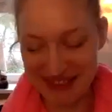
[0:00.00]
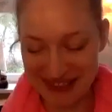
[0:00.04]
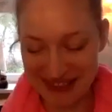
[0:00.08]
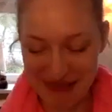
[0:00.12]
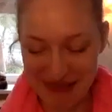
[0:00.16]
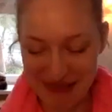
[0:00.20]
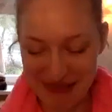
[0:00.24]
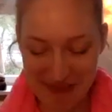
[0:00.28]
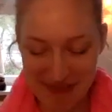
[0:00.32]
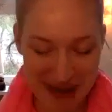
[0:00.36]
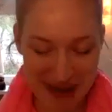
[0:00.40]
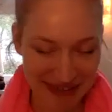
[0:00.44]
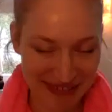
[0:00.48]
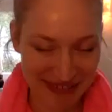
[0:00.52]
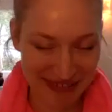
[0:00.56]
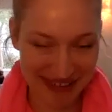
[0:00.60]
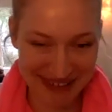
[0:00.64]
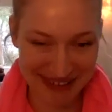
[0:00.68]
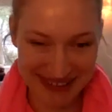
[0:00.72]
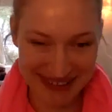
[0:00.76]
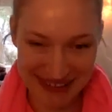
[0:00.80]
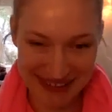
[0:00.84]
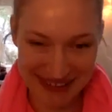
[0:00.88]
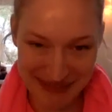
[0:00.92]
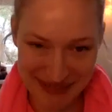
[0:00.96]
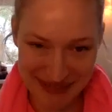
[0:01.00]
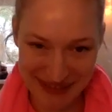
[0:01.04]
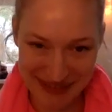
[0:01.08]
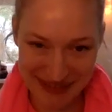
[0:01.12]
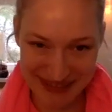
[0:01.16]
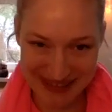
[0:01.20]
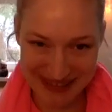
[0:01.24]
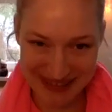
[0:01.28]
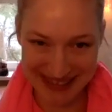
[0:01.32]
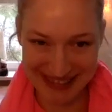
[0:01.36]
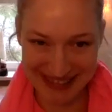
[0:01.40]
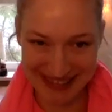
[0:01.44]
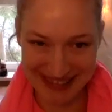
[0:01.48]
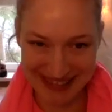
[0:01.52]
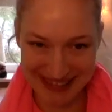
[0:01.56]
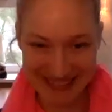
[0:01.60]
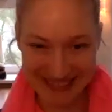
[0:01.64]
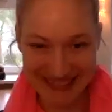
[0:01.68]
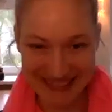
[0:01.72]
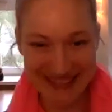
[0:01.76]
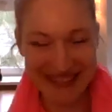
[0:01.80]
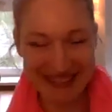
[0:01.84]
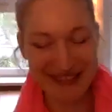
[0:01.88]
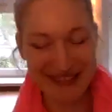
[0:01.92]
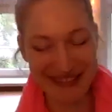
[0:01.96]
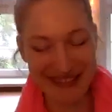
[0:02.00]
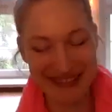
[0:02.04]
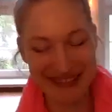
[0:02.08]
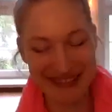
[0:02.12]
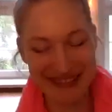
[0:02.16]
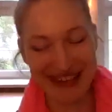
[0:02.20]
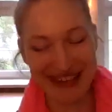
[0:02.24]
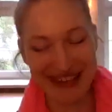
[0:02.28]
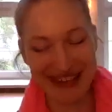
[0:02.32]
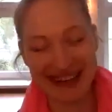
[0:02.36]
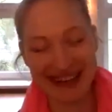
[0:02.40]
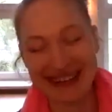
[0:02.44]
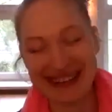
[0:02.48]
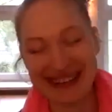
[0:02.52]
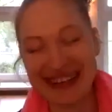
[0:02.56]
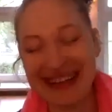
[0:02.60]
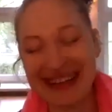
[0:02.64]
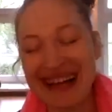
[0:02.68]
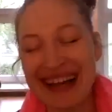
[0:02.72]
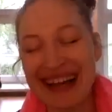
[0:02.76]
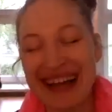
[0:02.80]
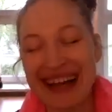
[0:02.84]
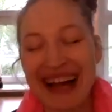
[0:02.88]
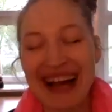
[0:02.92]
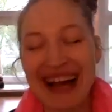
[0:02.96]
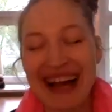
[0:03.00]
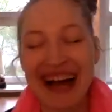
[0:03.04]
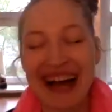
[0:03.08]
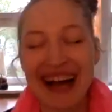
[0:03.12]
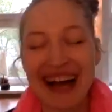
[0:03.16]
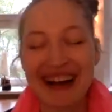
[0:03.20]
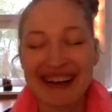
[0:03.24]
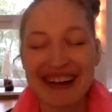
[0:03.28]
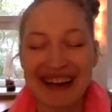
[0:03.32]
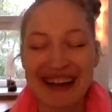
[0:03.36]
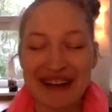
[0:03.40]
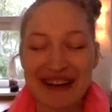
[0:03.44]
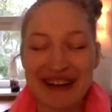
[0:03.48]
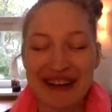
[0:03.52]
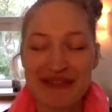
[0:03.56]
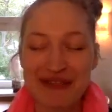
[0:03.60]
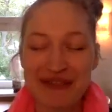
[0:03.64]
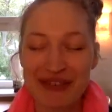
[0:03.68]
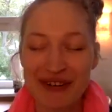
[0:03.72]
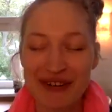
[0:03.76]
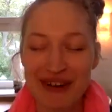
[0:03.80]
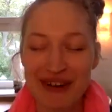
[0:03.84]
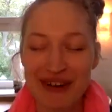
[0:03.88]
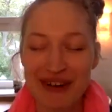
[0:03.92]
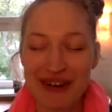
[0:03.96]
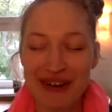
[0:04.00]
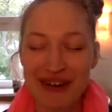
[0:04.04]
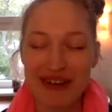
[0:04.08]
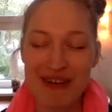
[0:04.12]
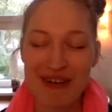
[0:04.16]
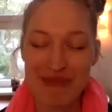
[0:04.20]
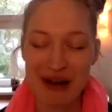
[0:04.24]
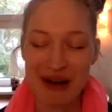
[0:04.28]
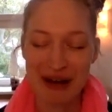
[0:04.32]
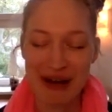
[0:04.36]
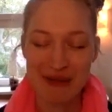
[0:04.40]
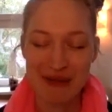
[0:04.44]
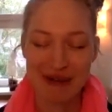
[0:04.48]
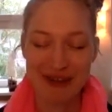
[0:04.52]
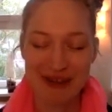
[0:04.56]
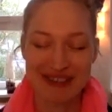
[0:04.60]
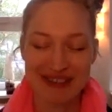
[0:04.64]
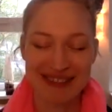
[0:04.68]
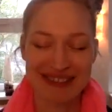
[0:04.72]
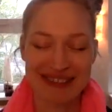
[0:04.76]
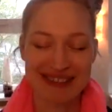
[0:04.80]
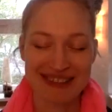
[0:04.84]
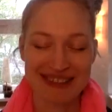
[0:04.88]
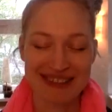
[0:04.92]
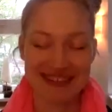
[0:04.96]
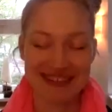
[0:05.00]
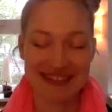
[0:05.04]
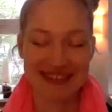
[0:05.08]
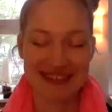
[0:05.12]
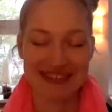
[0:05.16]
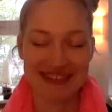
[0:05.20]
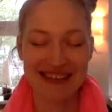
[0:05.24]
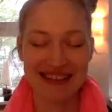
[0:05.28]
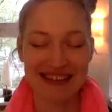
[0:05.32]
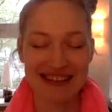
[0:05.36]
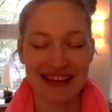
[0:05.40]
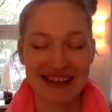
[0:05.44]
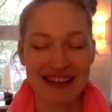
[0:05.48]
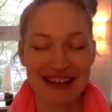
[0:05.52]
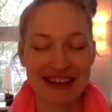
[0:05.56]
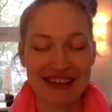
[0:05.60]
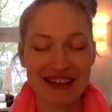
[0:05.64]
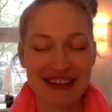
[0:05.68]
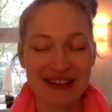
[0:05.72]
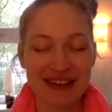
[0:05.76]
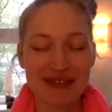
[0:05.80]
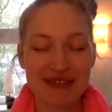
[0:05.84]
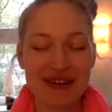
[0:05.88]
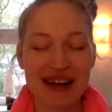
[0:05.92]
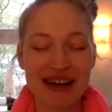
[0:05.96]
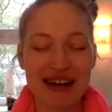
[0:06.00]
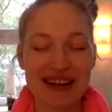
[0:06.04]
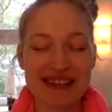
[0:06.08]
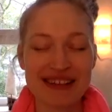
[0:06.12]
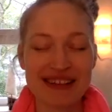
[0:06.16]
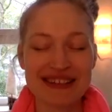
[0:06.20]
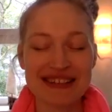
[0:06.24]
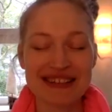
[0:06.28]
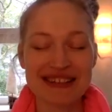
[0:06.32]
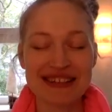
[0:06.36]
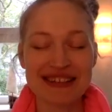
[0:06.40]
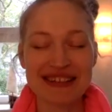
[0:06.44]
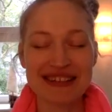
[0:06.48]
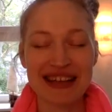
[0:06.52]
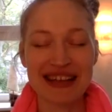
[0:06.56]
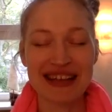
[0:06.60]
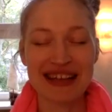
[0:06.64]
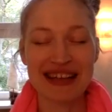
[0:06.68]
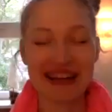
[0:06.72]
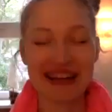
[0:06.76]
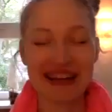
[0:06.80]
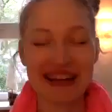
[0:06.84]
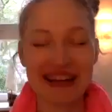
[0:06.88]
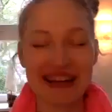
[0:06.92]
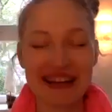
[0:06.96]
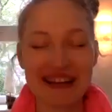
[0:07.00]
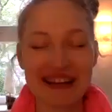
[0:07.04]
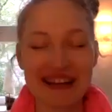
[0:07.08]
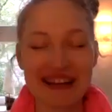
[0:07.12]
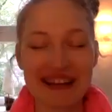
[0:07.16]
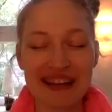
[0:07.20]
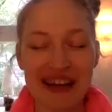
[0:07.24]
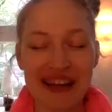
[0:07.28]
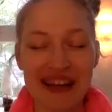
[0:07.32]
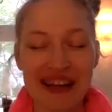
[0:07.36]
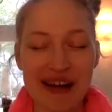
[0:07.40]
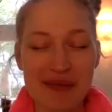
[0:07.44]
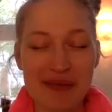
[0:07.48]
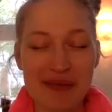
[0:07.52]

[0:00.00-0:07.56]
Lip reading: in the background in the future. So for now, okay, follow my words. And you are standing up